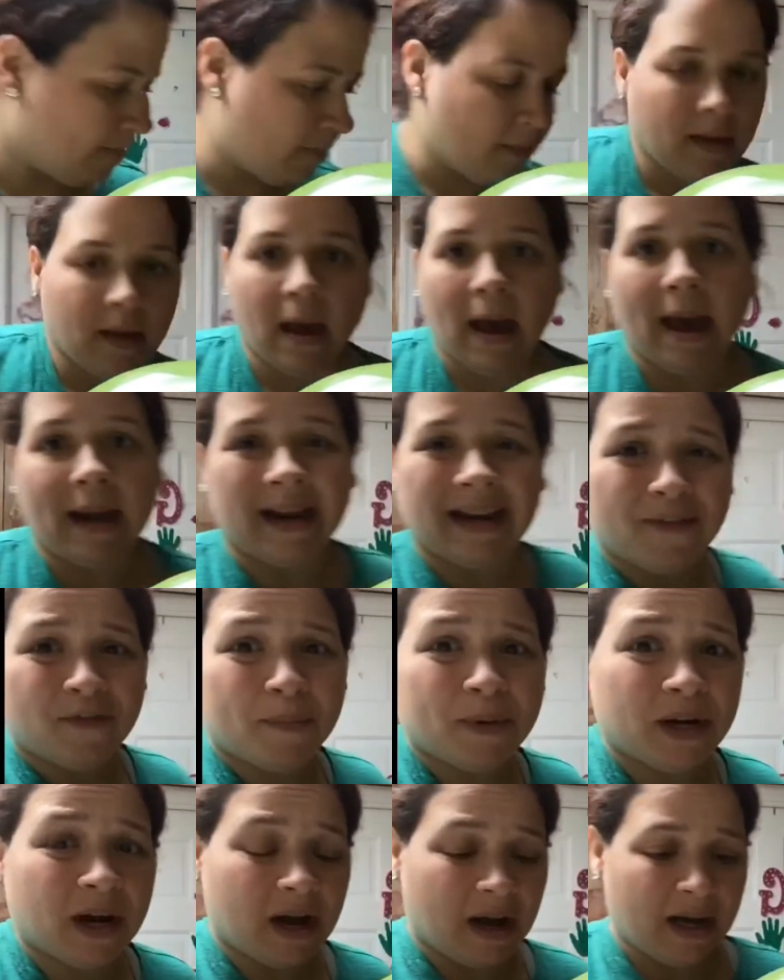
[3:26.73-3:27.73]
And I never
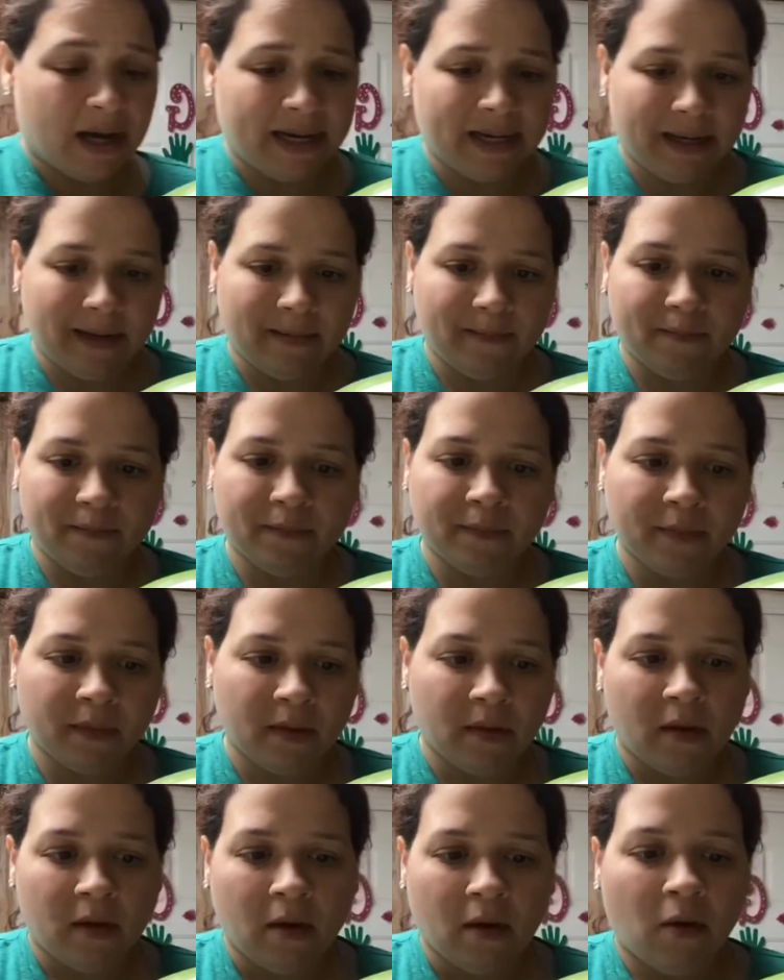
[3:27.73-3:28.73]
put it on,
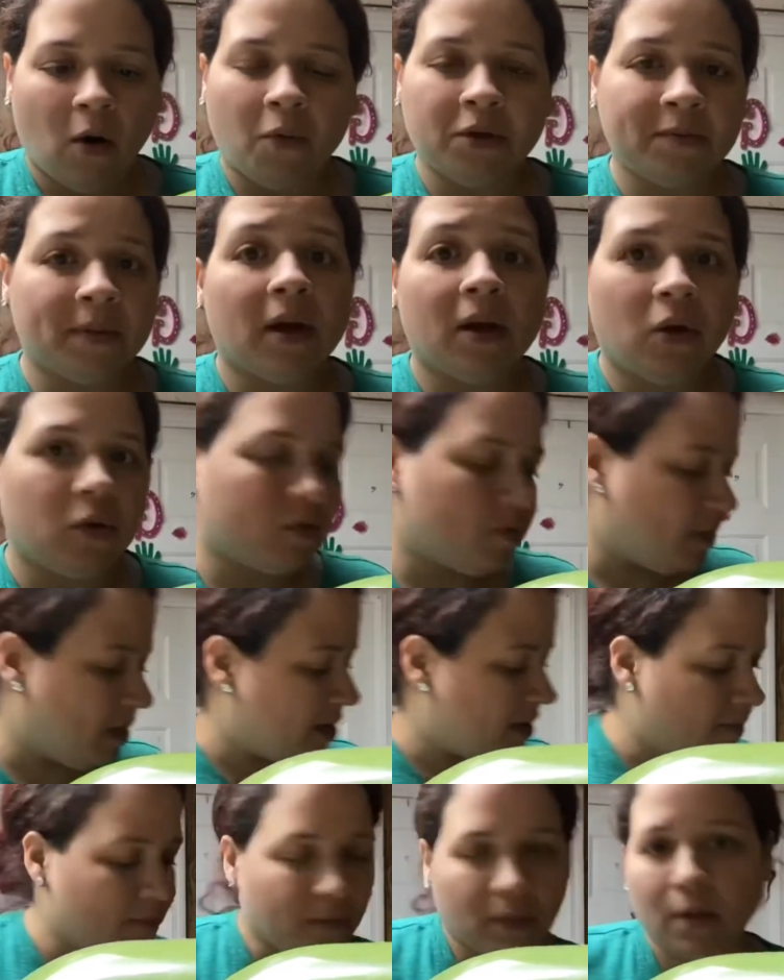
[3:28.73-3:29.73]
you always put it on low speed,
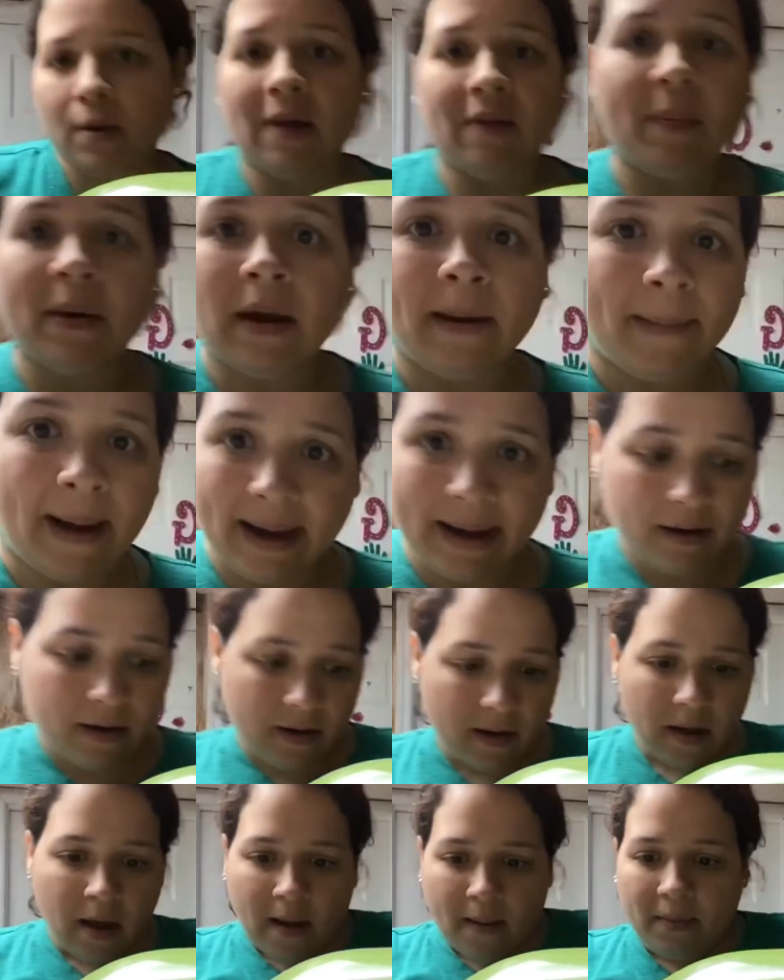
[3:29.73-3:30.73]
you never put it up higher,
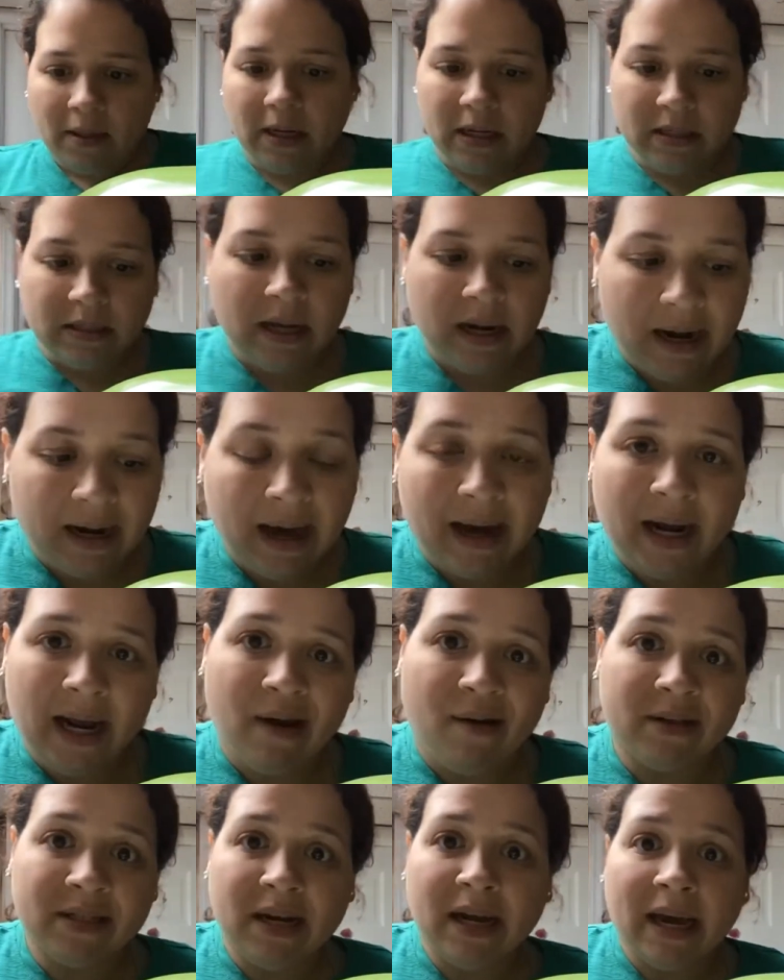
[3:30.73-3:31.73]
because then a lot of
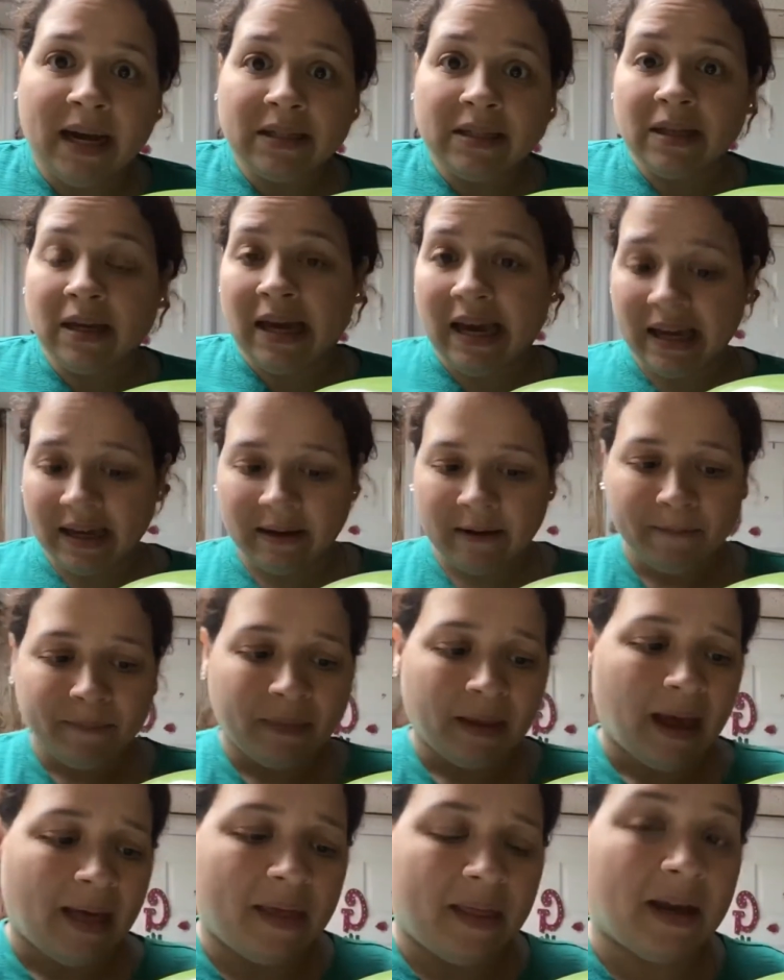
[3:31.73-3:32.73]
air is going to get into the cake,
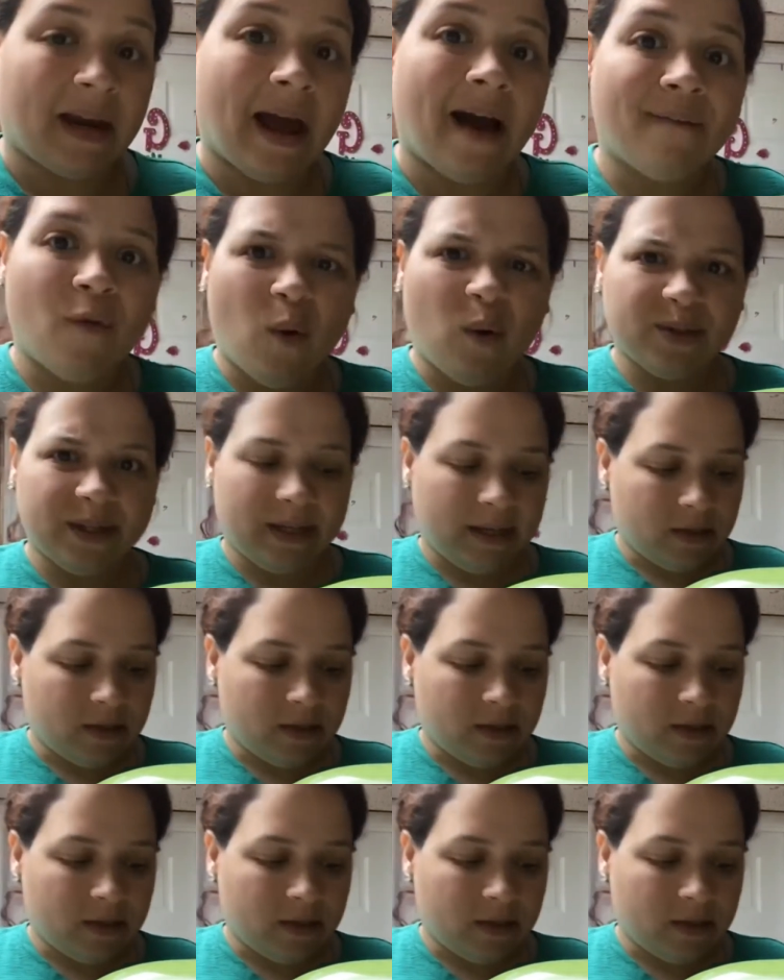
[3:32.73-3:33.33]
and then they're going to have holes in it.